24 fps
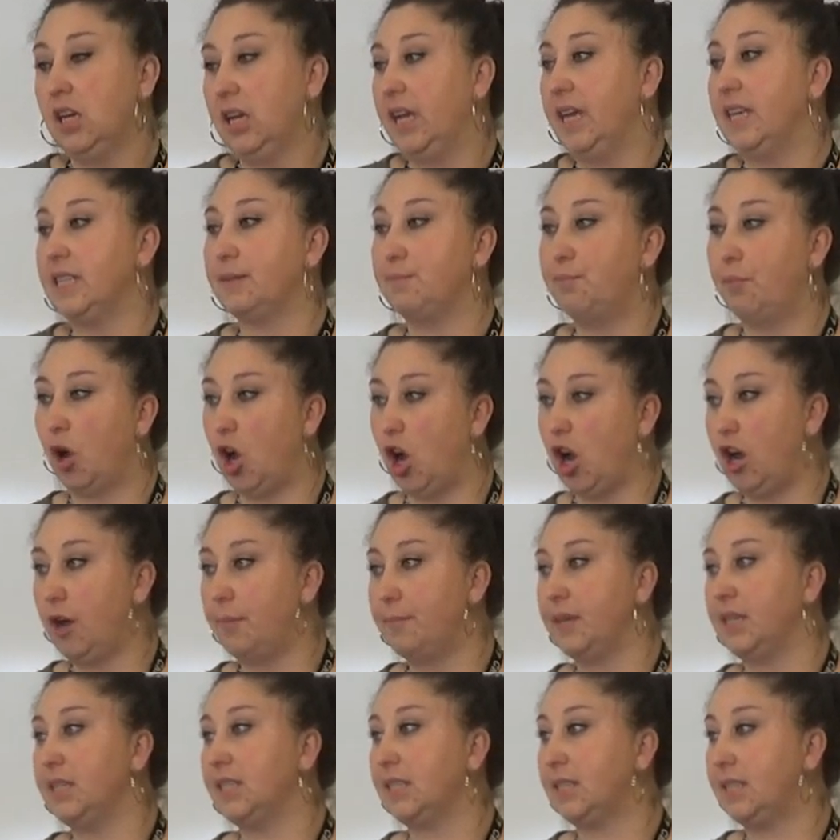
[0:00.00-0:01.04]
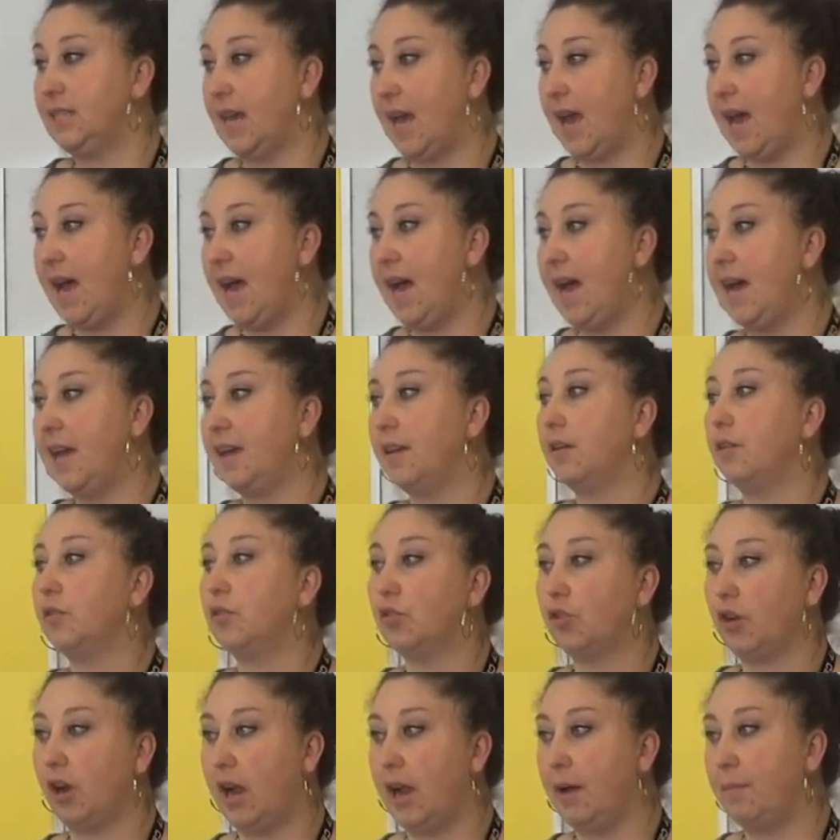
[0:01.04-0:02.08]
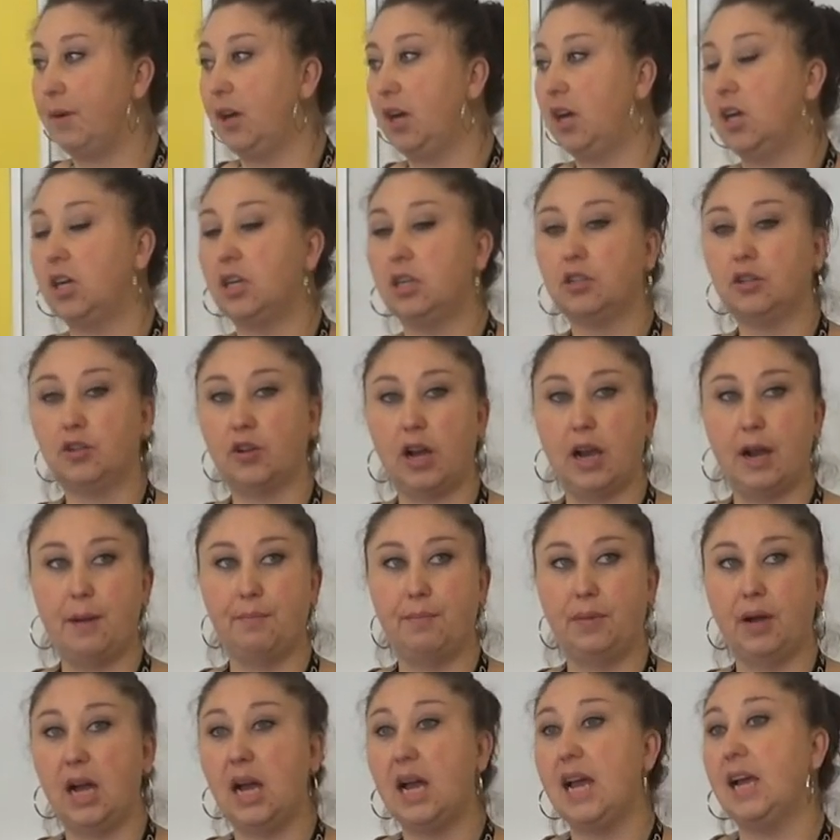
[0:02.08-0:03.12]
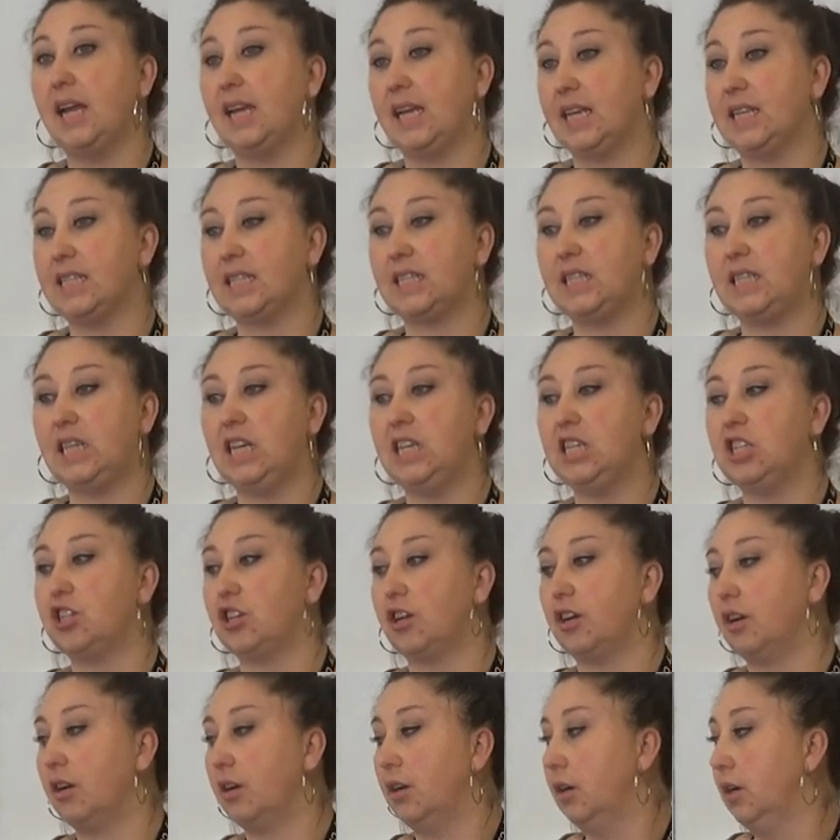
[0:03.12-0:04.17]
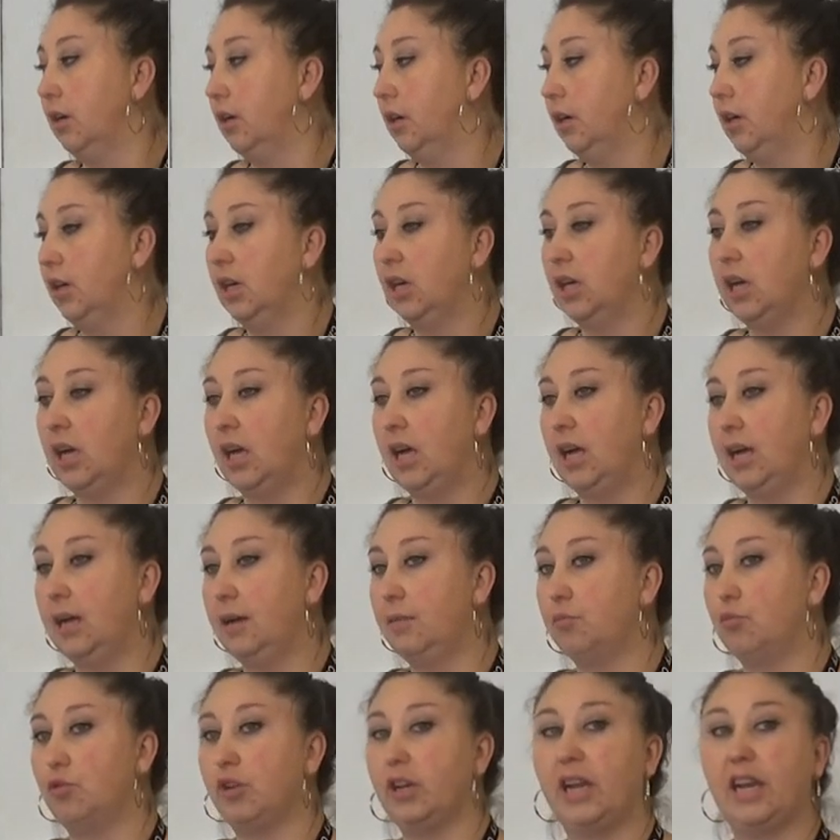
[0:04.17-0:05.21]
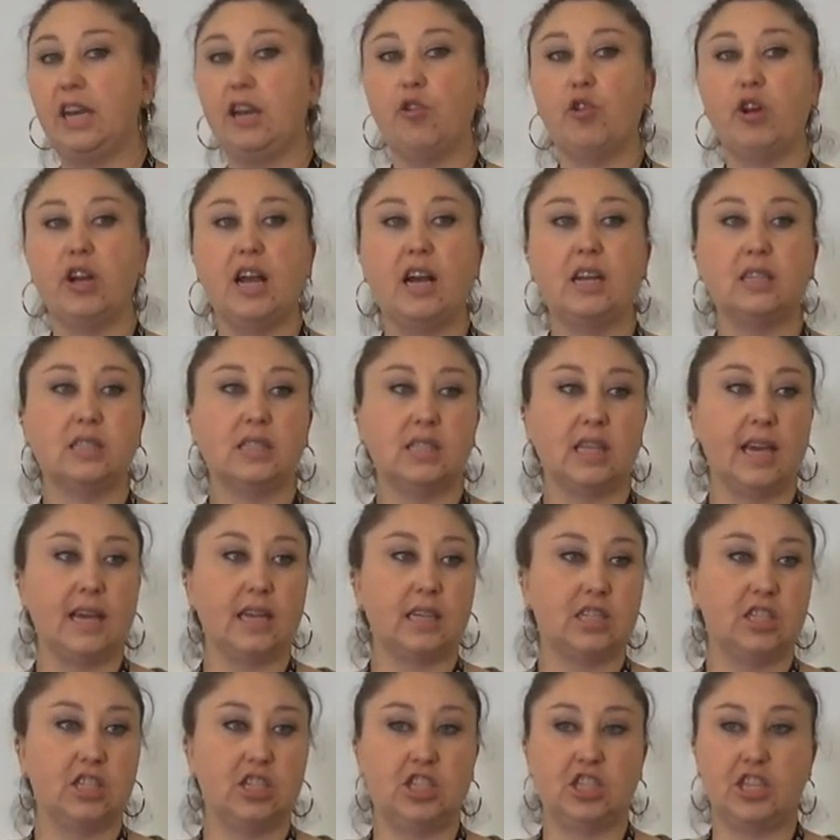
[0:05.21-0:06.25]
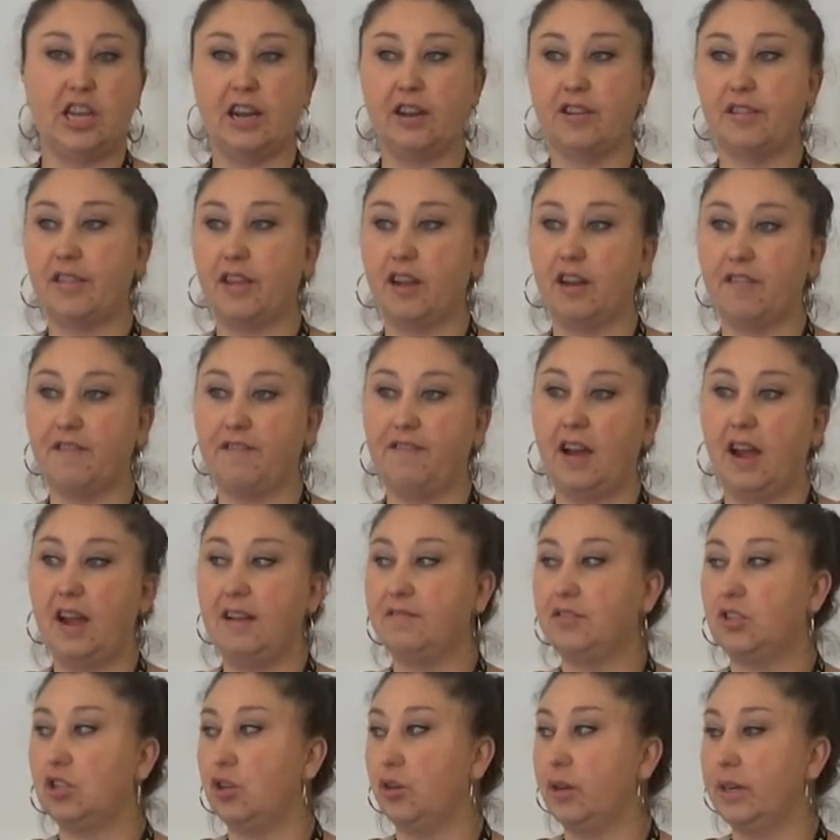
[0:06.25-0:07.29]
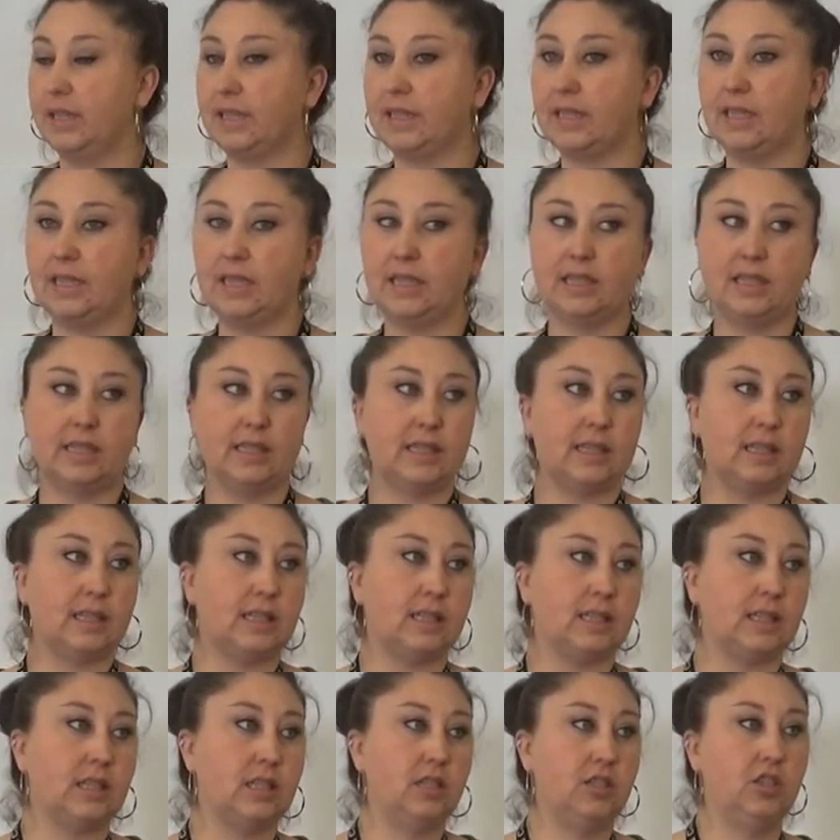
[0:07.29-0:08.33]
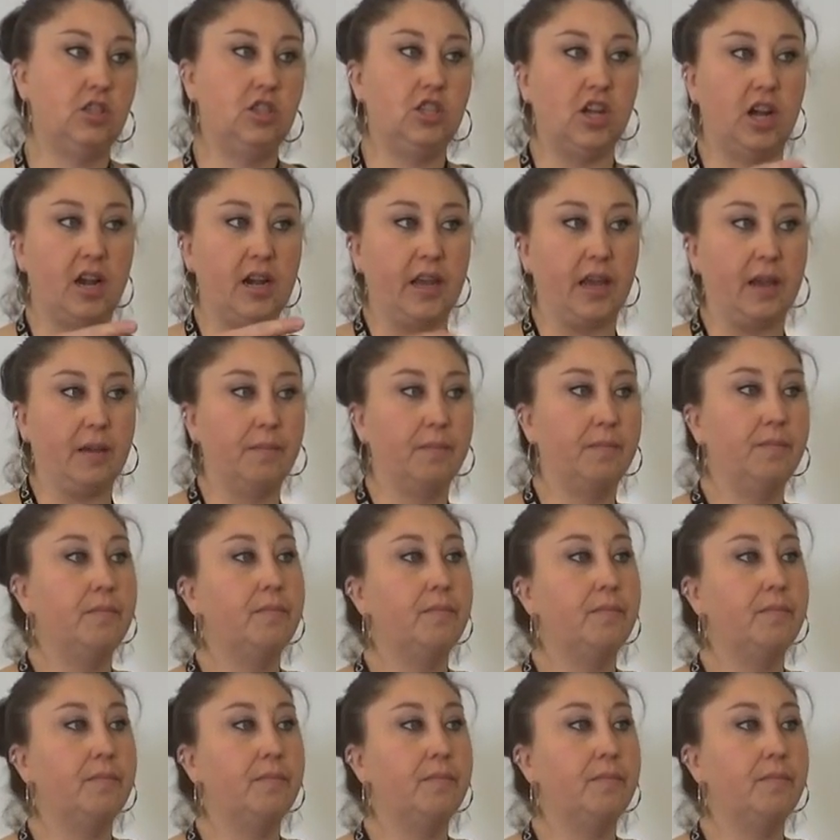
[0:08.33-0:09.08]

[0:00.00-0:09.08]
His mom, his dad, grandma, grandpa, and his teacher. Um, would anyone else like to share their five choices? Yes. Johnny.